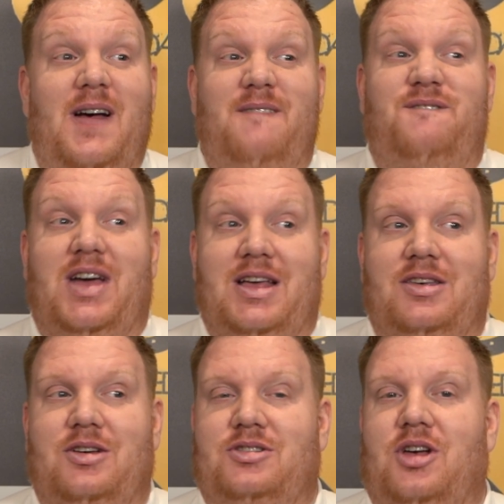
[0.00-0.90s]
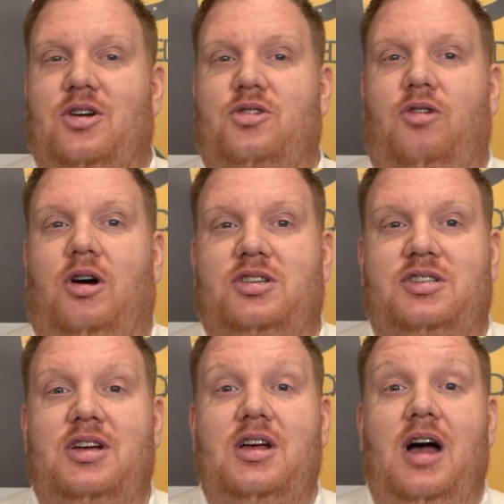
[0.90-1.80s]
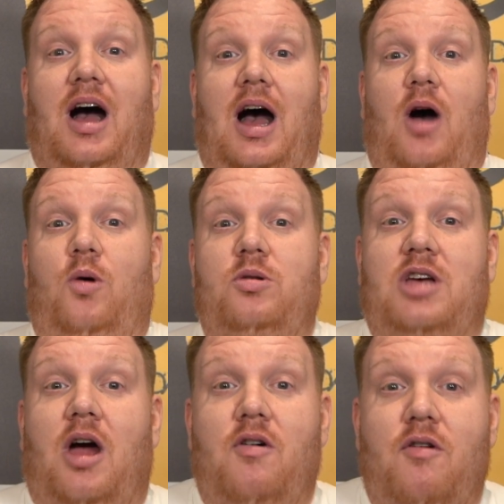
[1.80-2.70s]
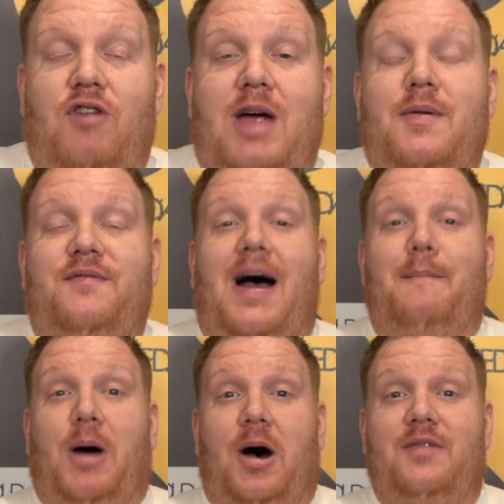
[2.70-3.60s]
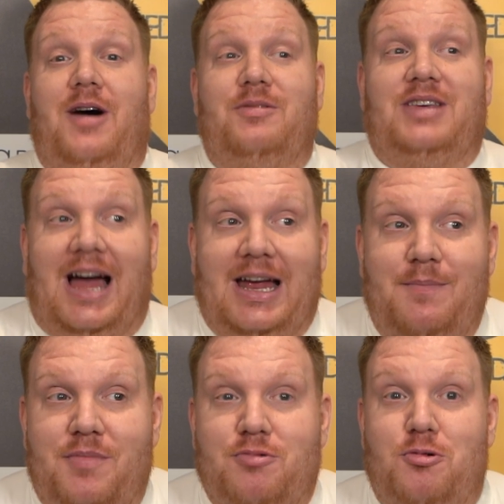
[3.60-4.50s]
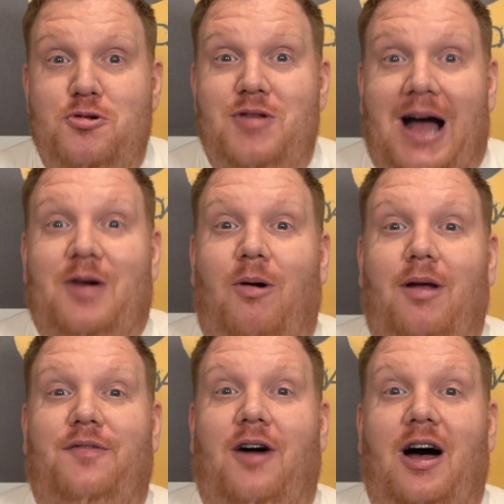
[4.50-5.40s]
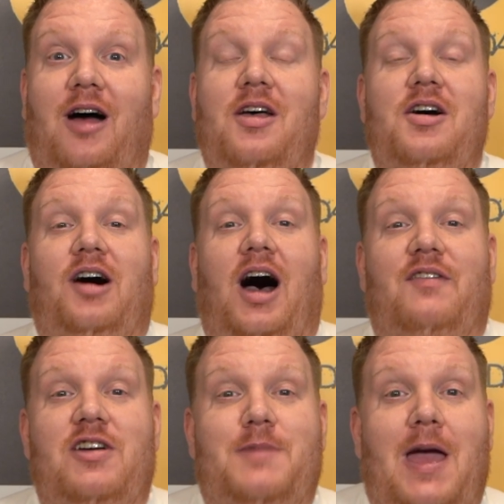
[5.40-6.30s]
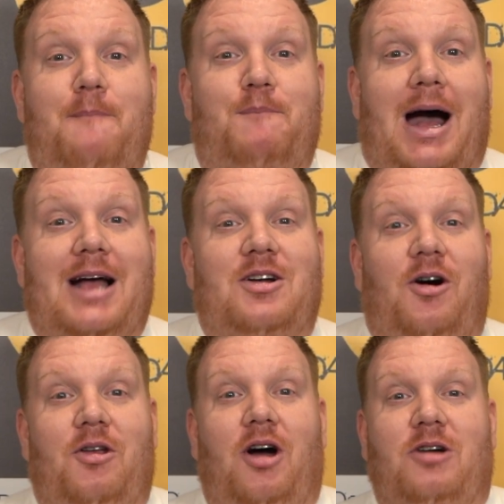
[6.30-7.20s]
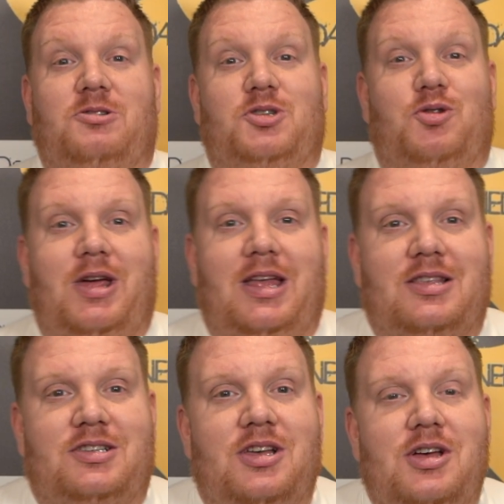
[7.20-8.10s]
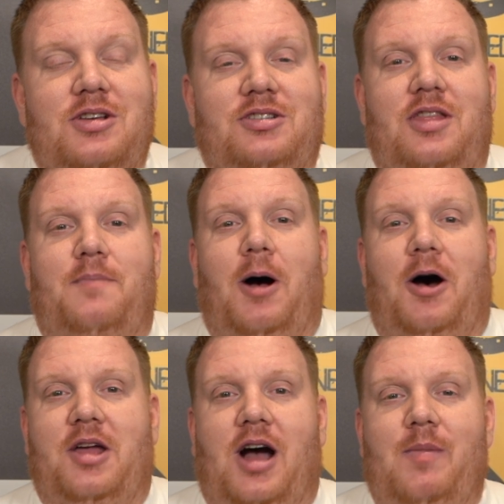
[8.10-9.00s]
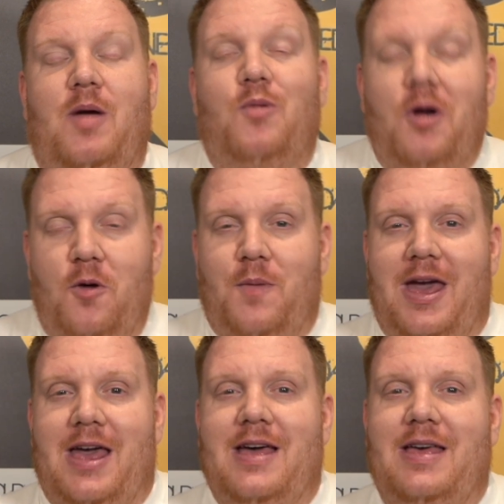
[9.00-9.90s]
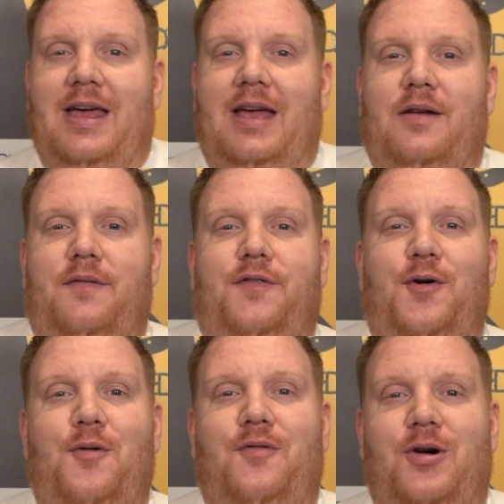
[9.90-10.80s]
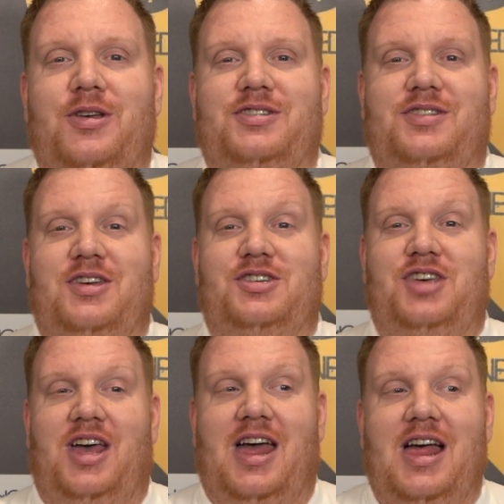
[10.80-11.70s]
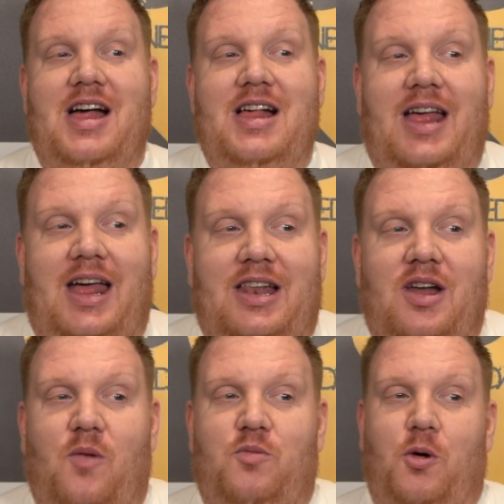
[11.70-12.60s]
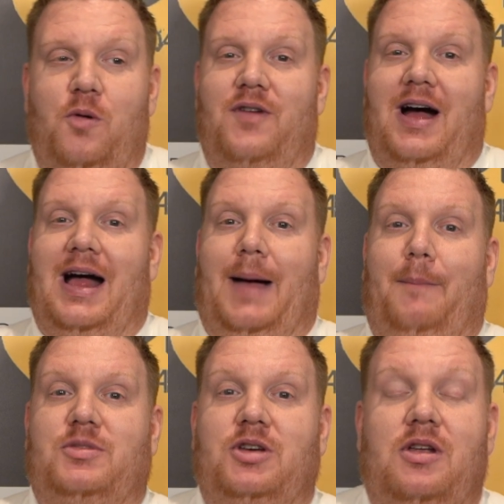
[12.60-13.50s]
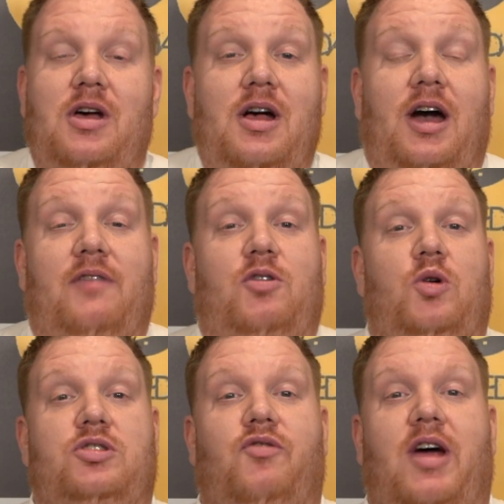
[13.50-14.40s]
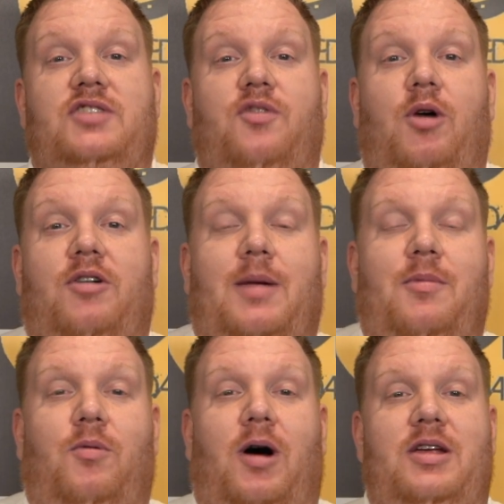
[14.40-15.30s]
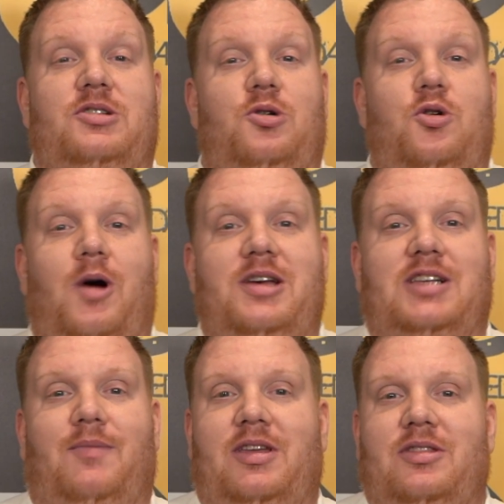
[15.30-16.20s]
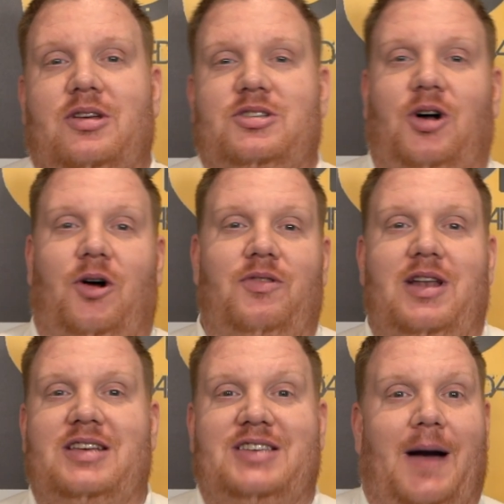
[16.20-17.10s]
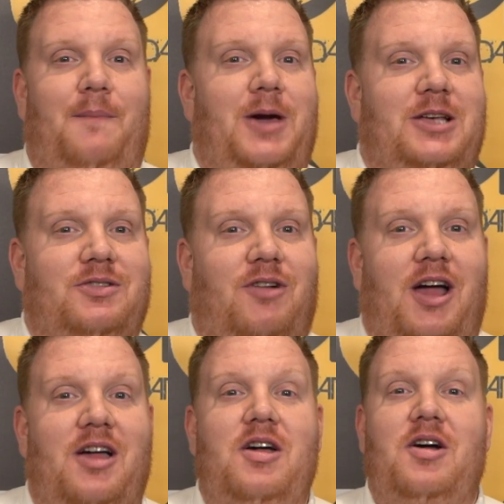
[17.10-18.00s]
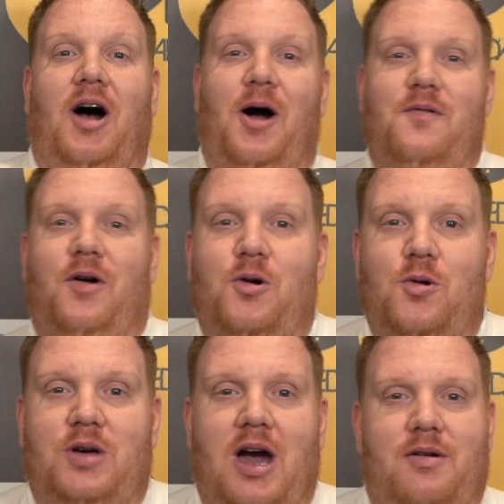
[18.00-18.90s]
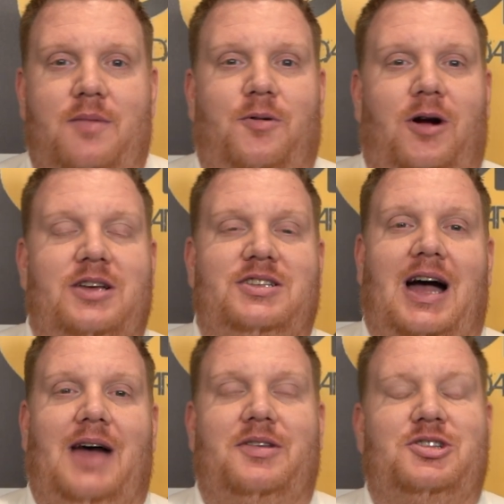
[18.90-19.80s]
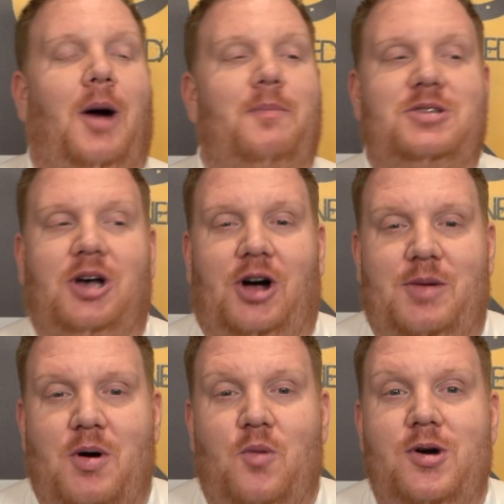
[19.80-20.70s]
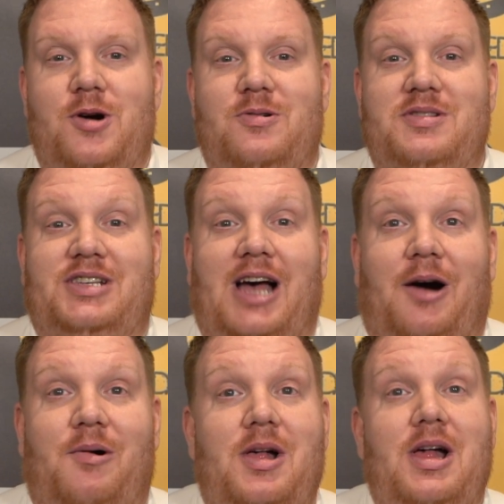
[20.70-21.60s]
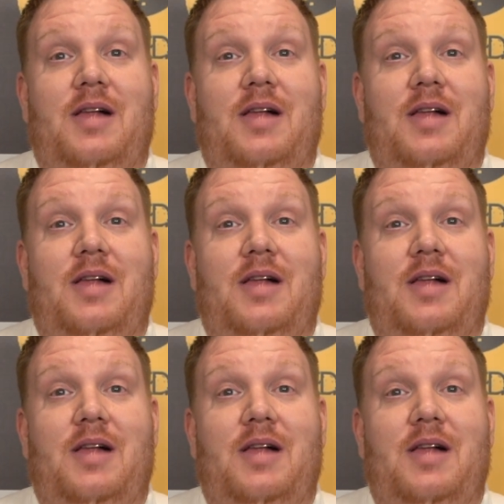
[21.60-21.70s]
Fingers crossed. Also, Raymond van Barneveld came through that qualifier. RVB back on our screens, so the Barney Army will be in full voice this year in Wolverhampton. And of course, the race for world number one is always something that's on the list. Can Peter Wright overhaul Gerwin Price at the top? Time will tell.